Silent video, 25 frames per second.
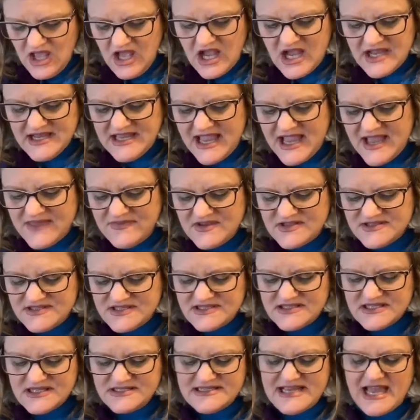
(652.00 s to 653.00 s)
Again, this
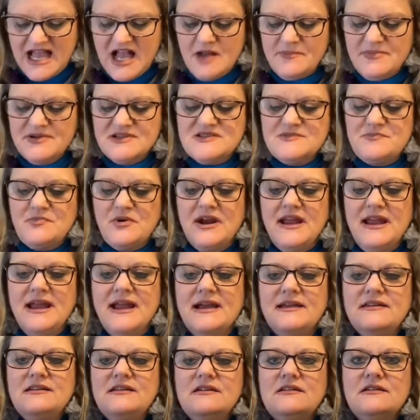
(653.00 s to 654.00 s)
is a Talbot's
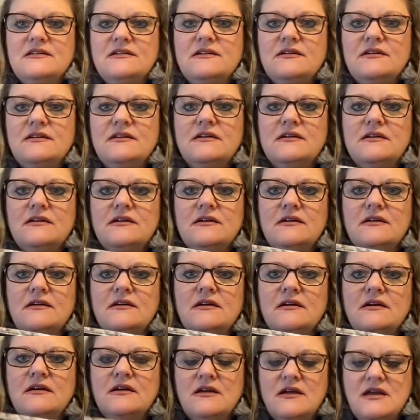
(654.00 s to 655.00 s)
brand.
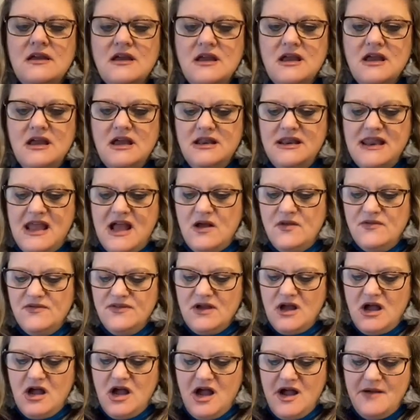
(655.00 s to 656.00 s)
Now,
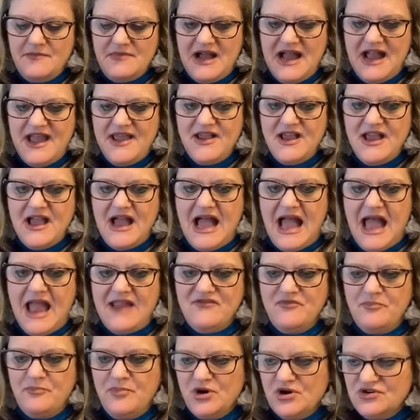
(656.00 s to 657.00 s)

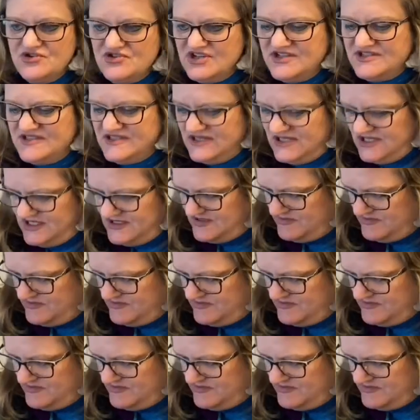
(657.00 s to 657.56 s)
I've purchased these